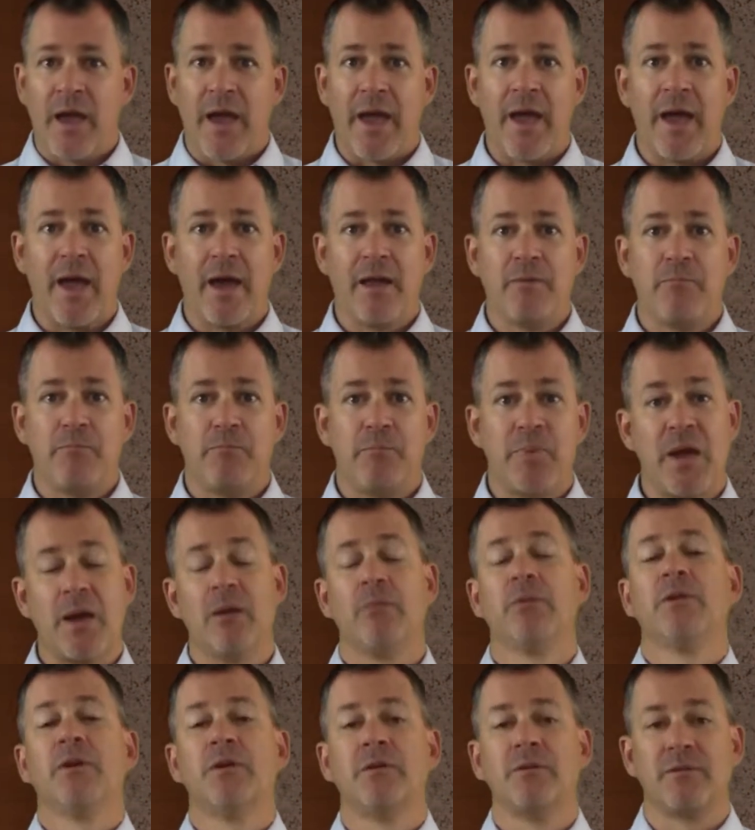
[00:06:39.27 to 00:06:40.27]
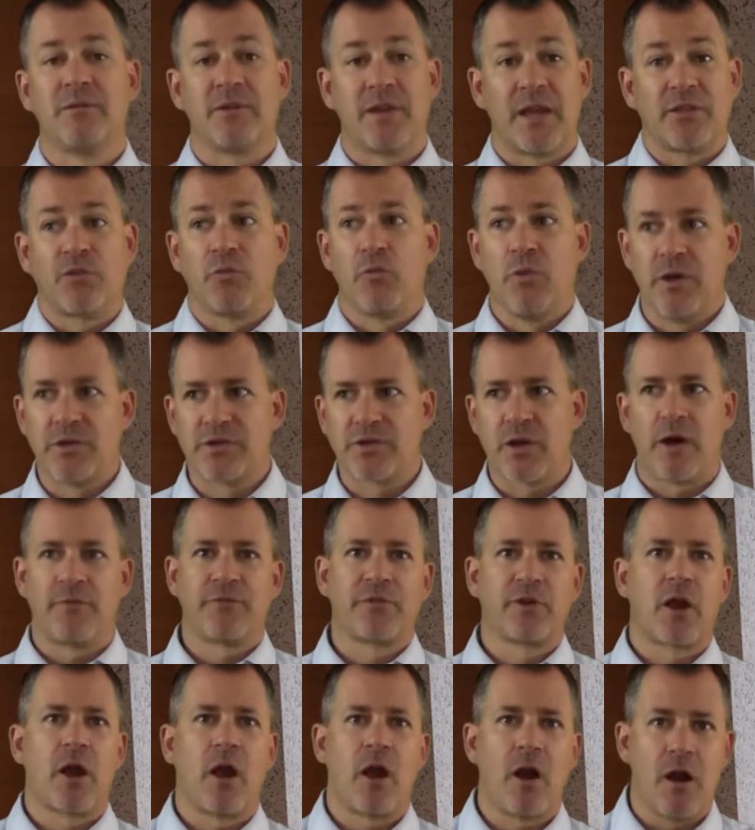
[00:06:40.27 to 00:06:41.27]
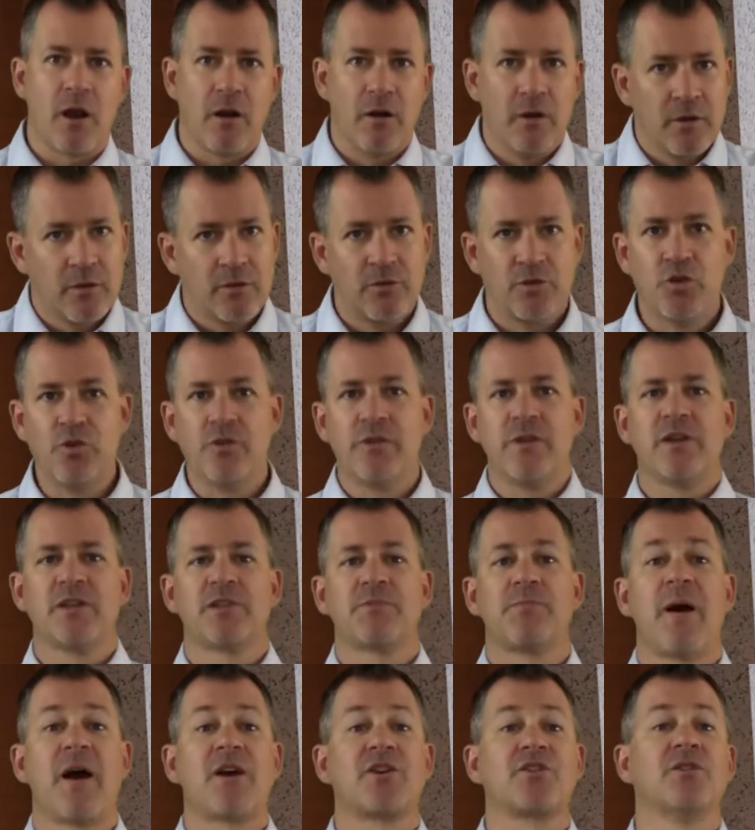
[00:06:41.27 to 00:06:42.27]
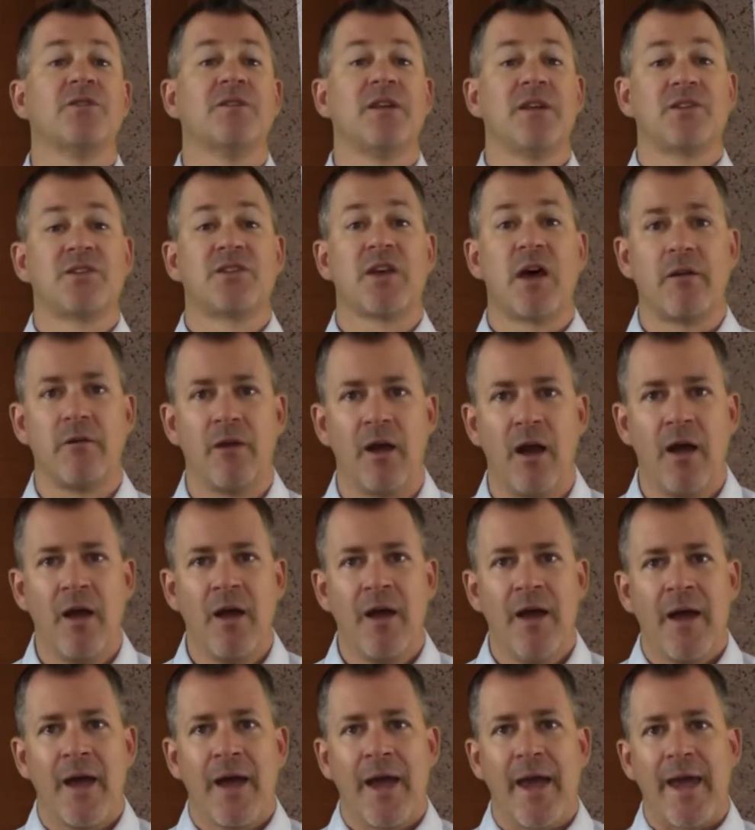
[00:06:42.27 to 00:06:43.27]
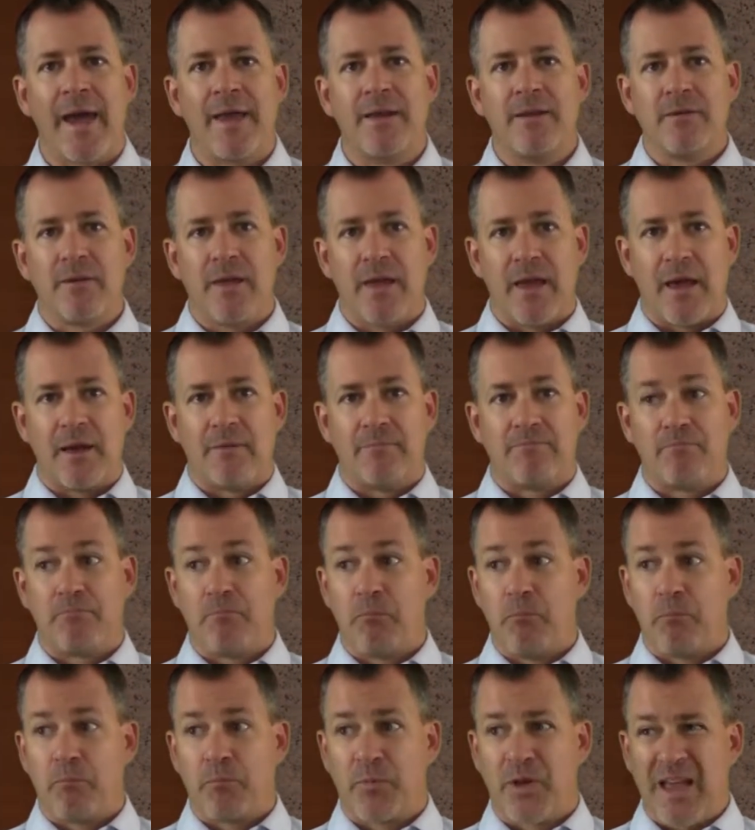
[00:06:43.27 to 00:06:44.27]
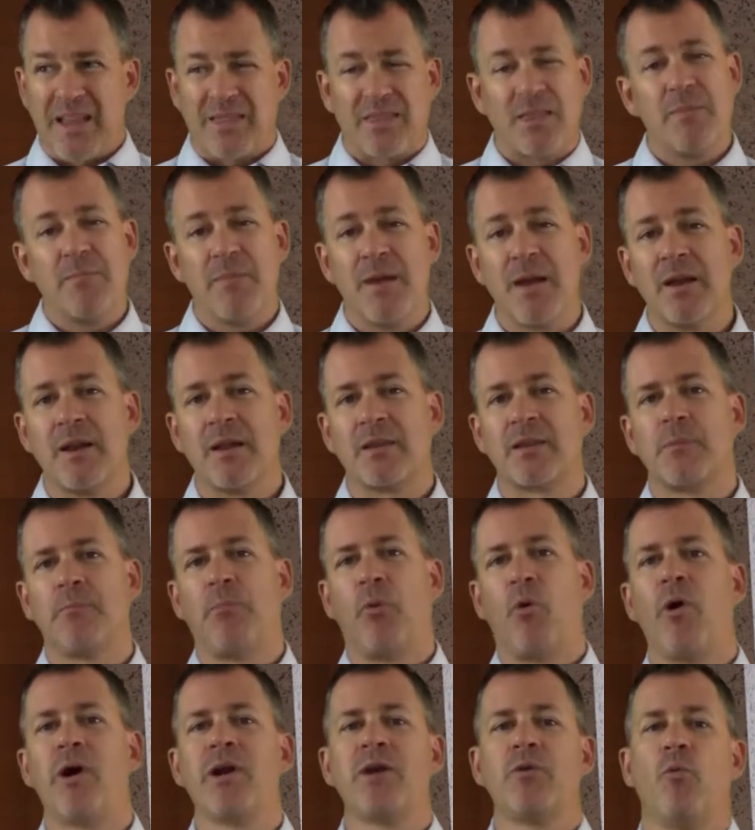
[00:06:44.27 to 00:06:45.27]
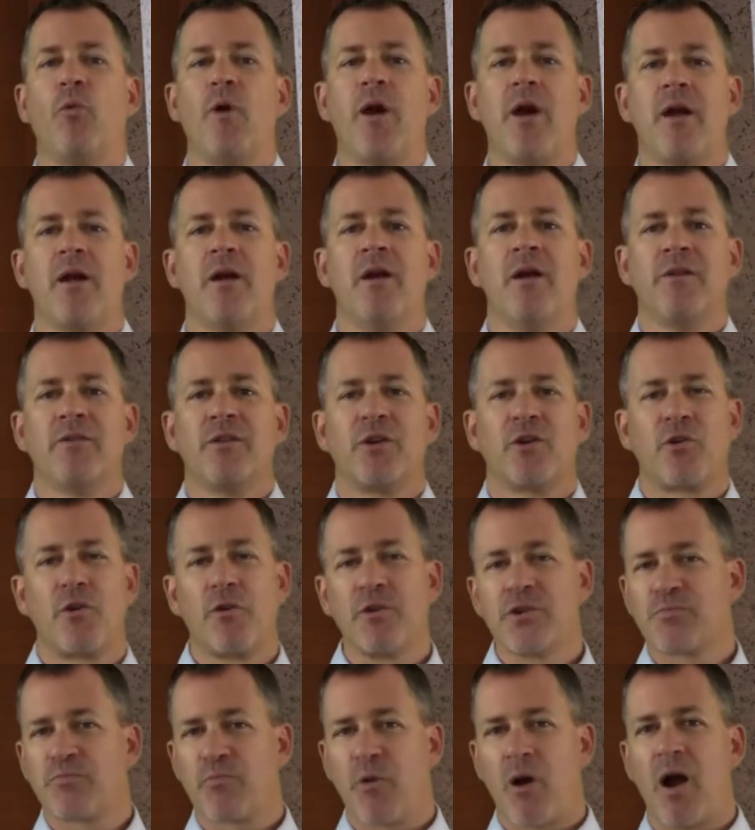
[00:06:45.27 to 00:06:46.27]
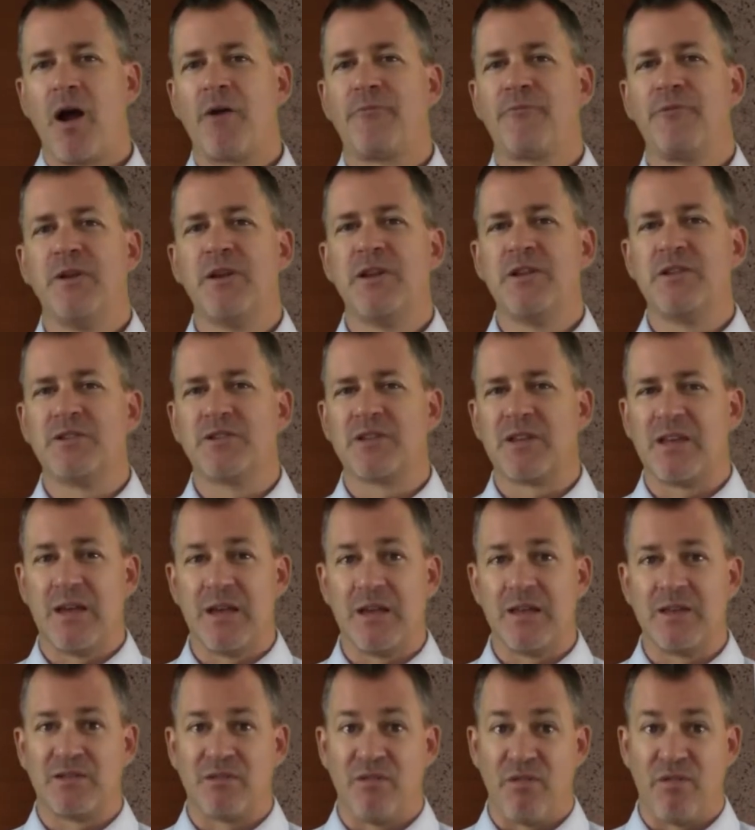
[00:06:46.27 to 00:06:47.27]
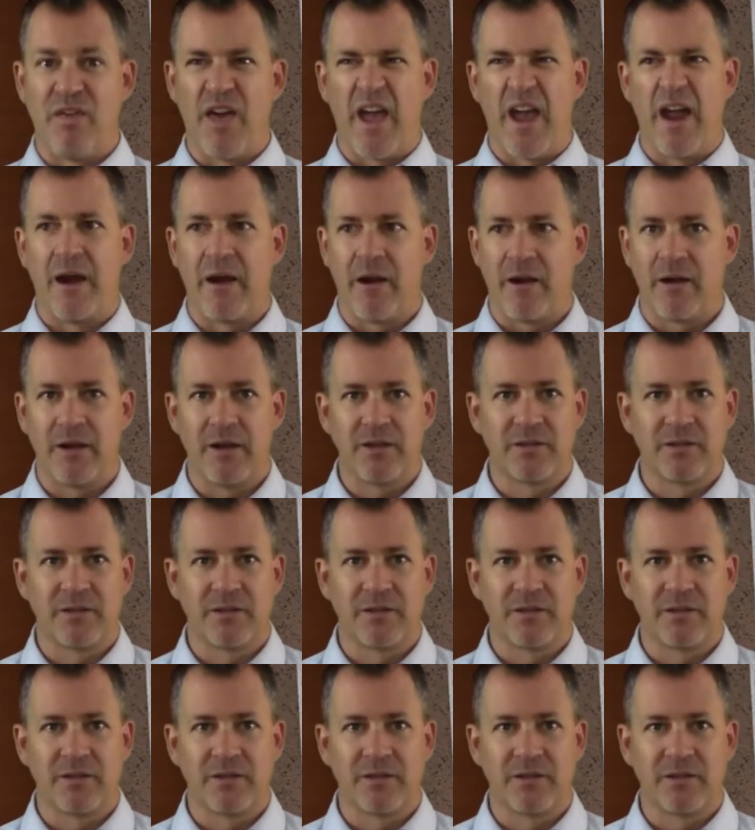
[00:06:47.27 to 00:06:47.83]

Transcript: and be able to get the wheels off the car, do the inspection, etc., and get them in at the point where the gross profit is there.